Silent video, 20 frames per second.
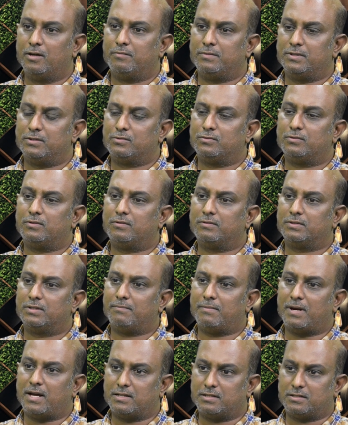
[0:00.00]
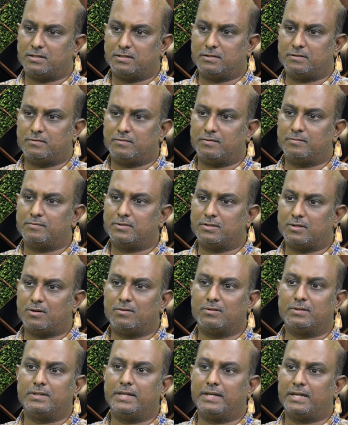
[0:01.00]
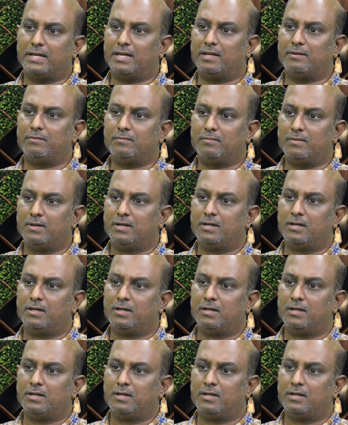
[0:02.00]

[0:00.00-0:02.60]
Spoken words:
means whoever the masters from south, they came